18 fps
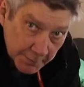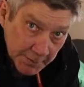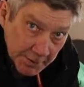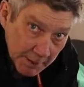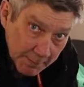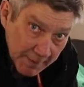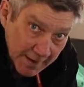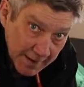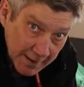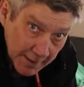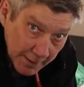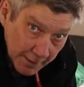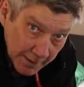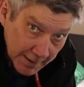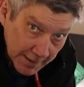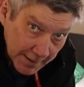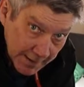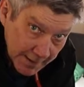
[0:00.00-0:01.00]
went in a bad
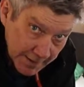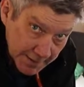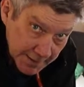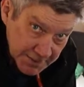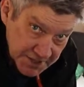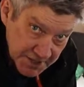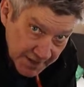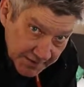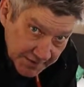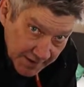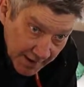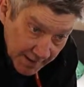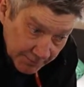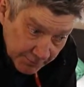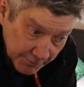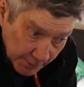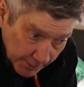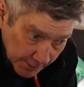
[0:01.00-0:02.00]
area and I had to chase
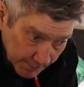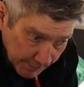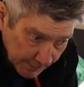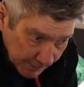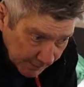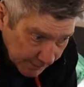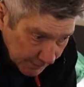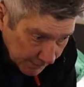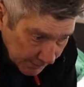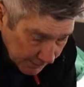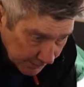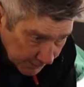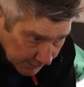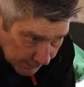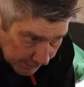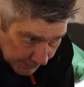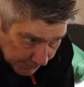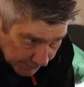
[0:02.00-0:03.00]
after
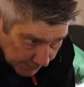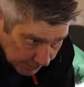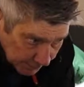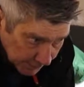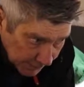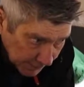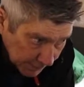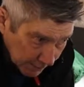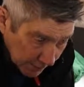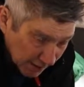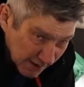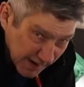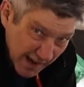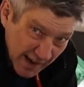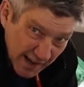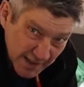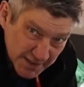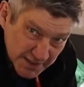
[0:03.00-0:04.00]
them. They were all
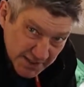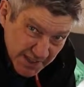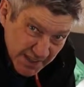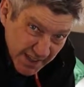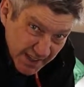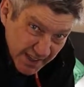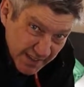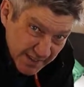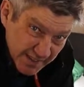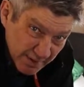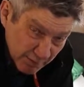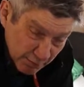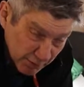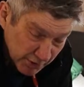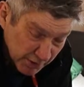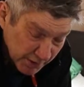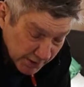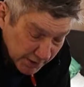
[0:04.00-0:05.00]
college kids,
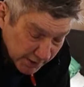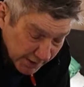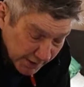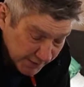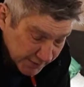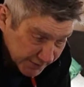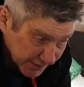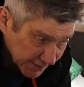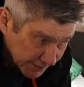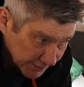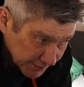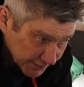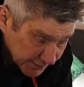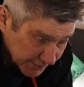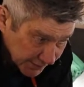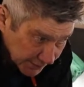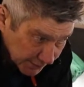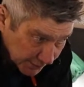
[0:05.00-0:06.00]
really great
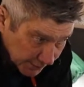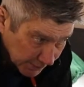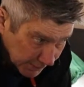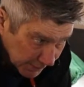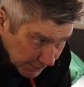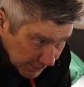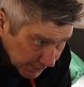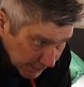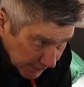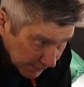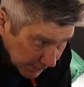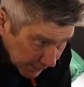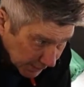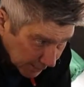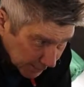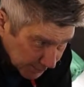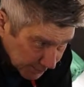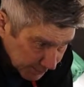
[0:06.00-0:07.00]
skiers too.
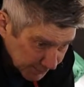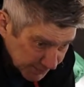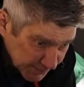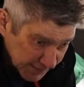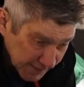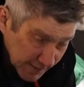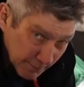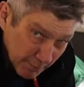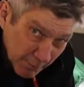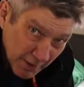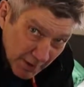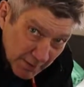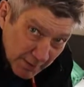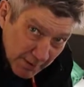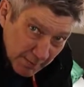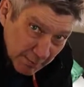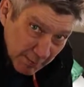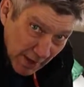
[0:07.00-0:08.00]
We were skiing
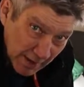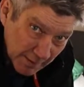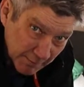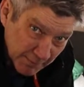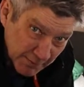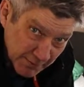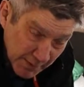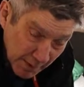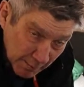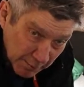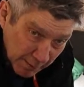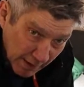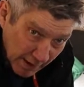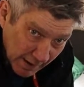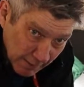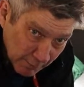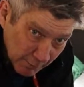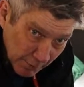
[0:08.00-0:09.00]
still
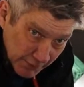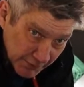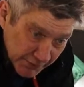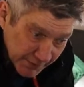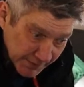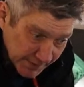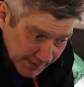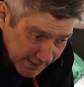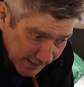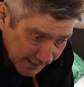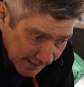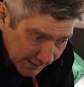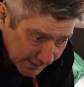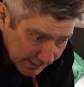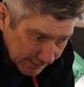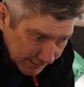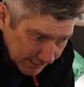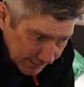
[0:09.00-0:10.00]
black most of the
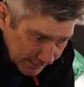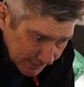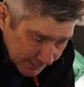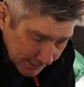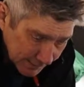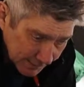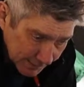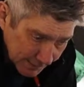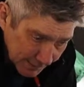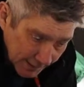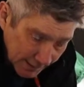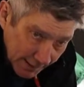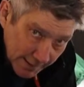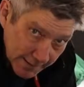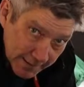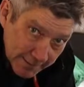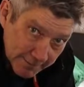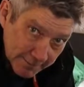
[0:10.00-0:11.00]
day, and
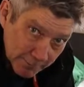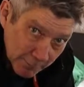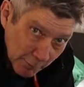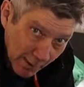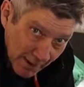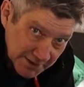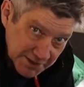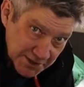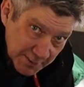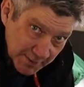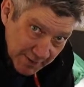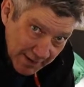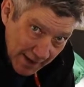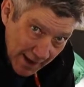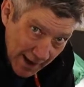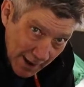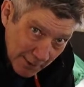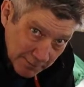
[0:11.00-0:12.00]
I watched them
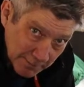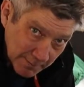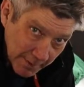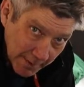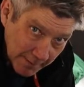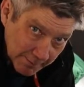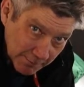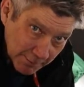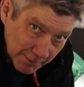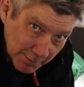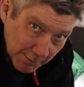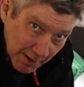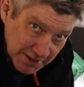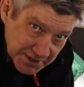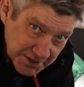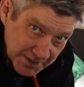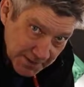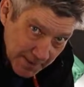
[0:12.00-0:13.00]
get out and was
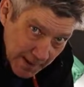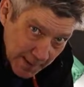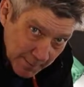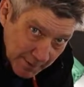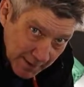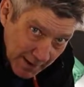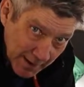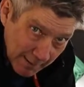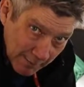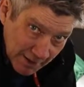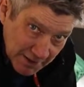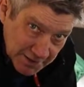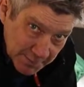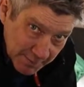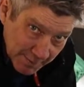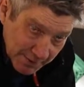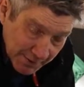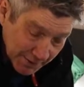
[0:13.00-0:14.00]
watching them and not
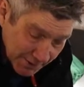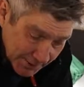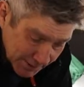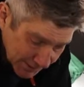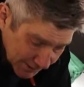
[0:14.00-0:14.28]
watching my turn